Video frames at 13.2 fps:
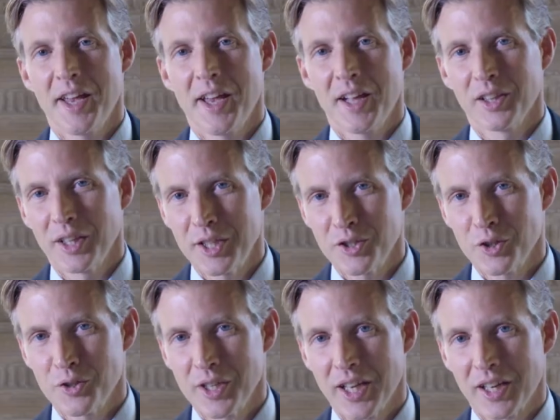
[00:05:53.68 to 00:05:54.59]

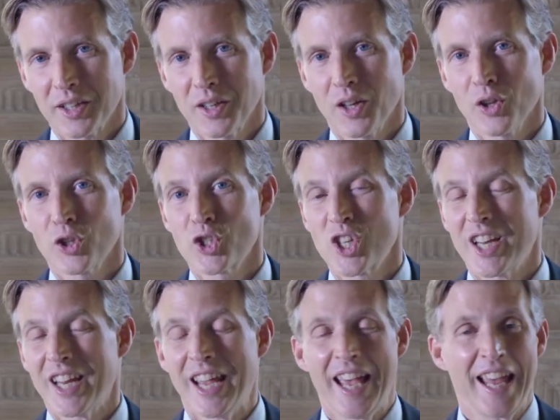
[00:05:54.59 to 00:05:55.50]
laser
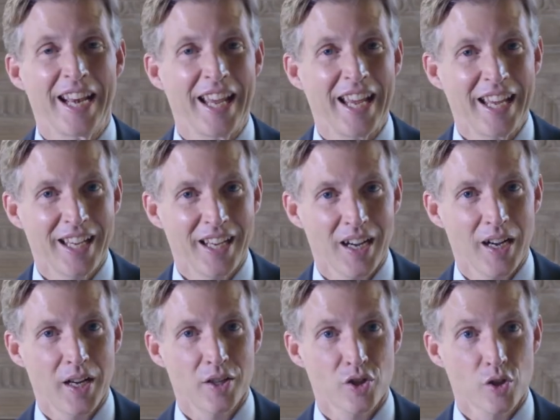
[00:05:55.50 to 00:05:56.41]
technology, and
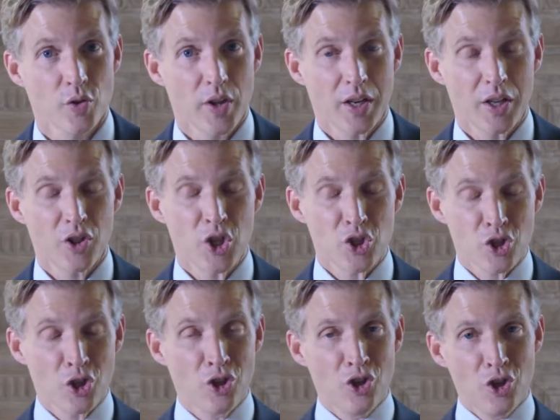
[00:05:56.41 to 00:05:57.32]
AI, so that in these
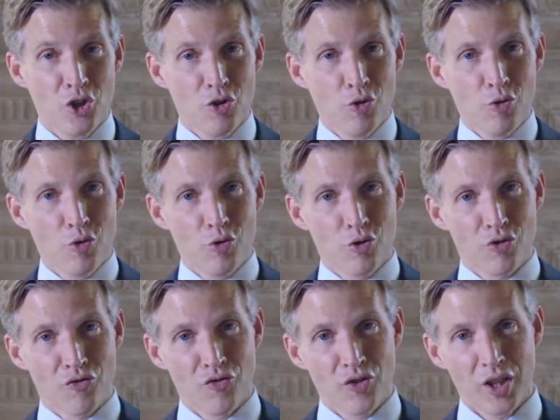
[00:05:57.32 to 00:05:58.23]
huge
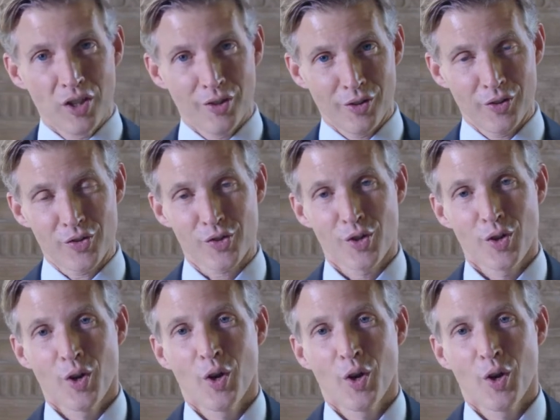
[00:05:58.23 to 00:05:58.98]
fields